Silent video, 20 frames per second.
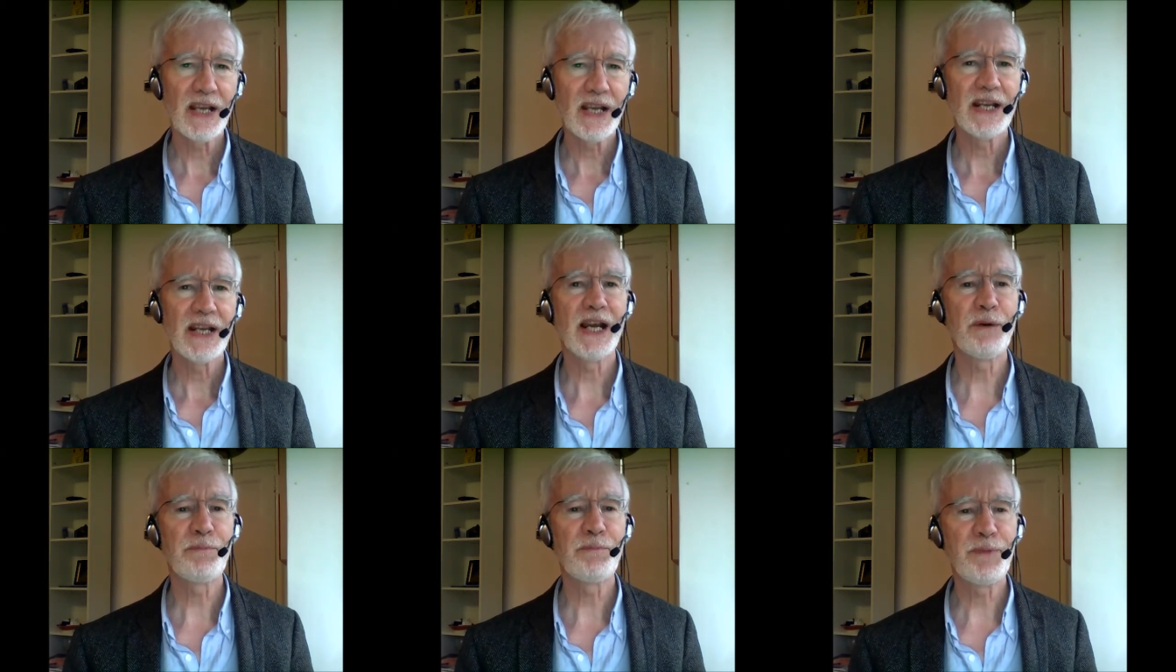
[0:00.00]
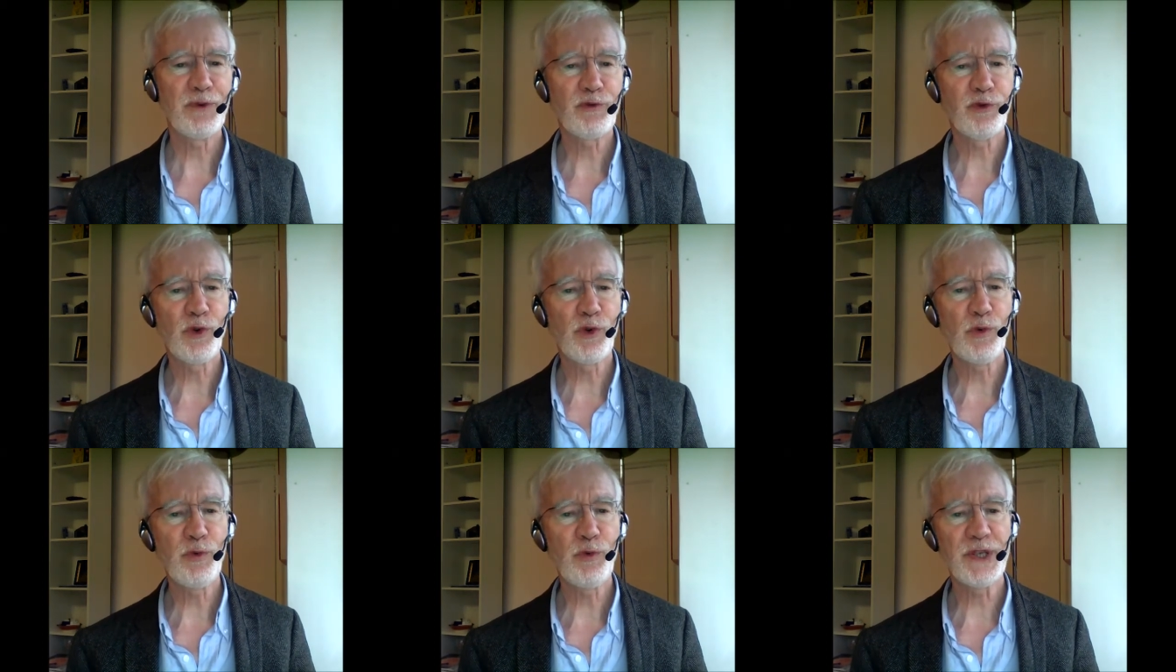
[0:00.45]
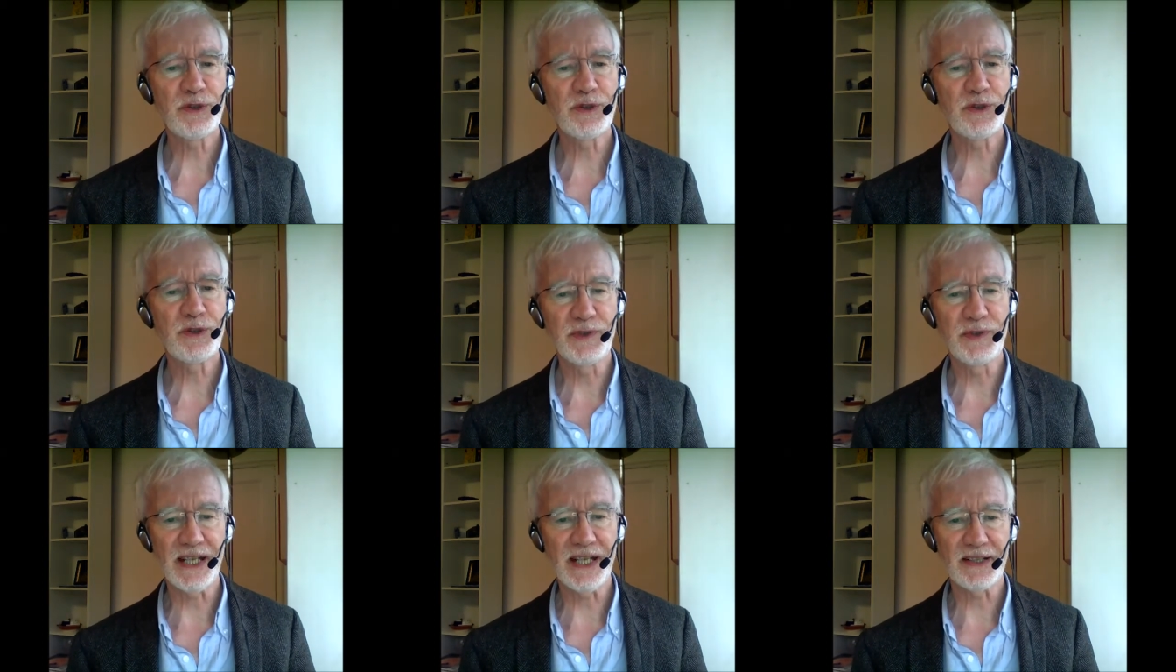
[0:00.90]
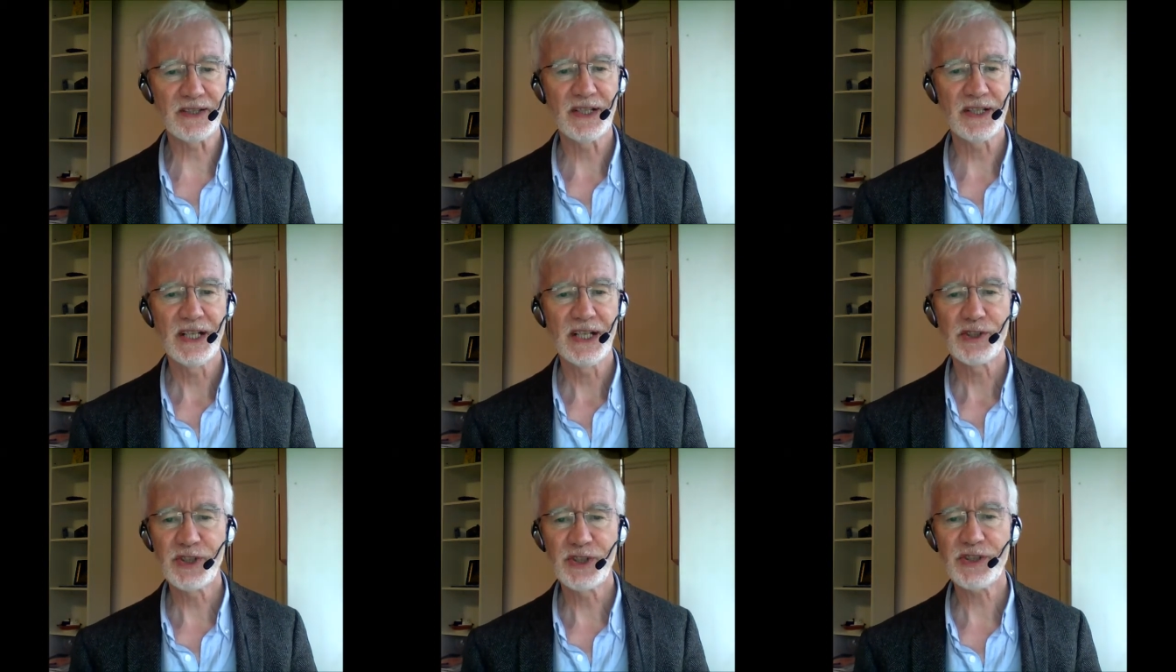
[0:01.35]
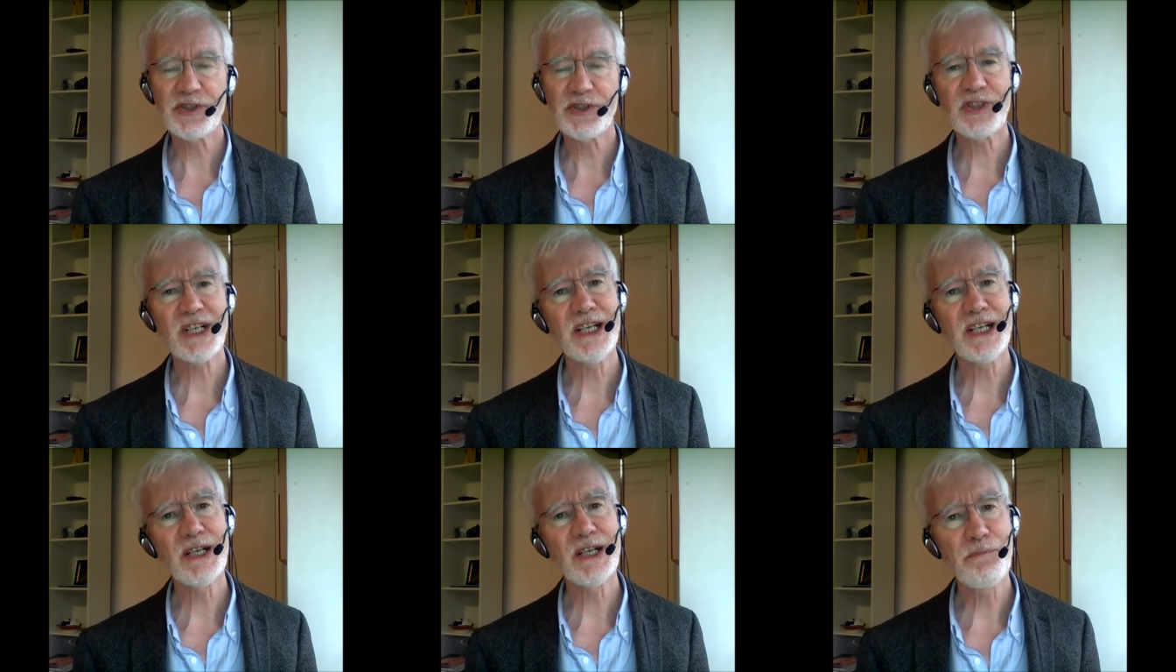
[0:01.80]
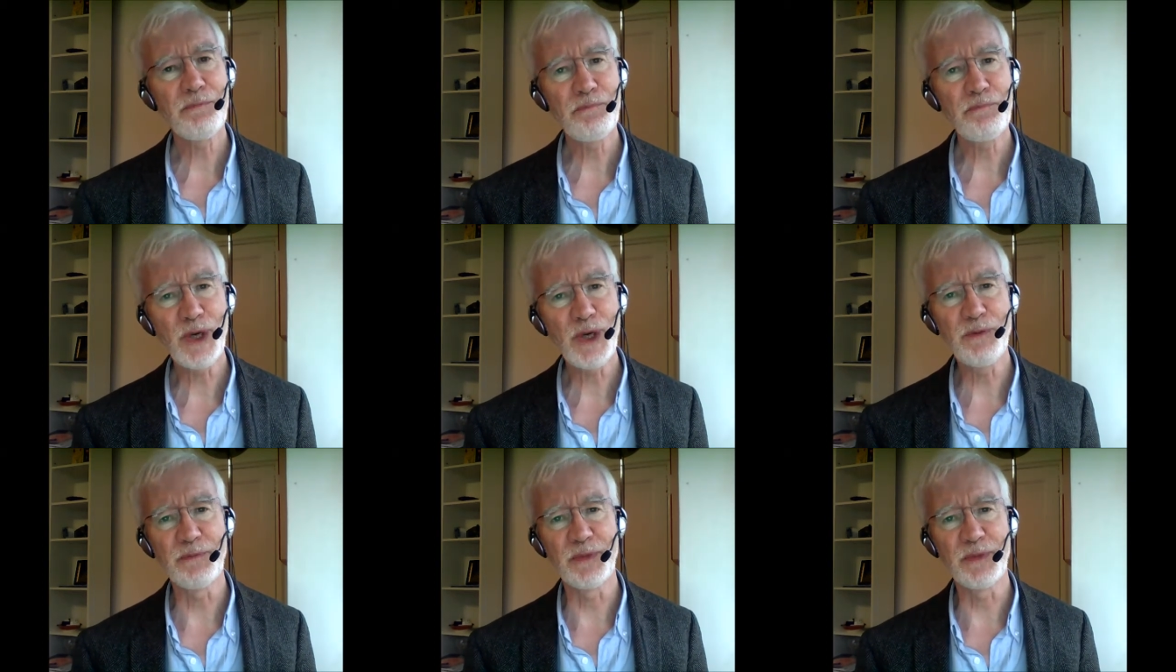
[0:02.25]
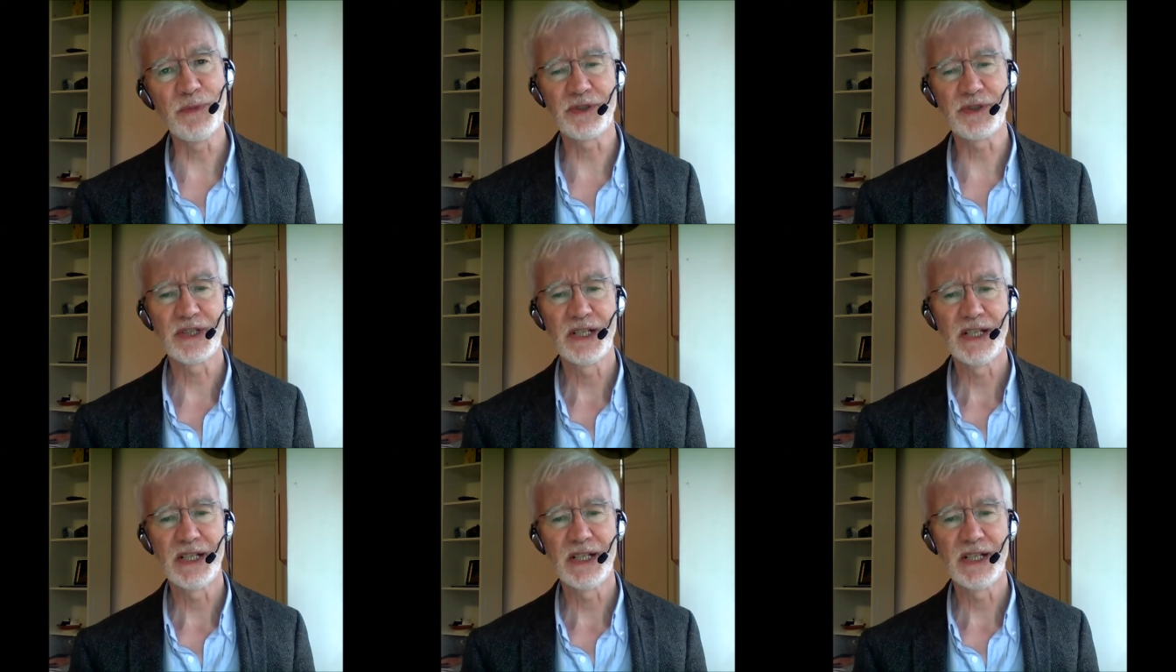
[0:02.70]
Now, before we do that, just take a moment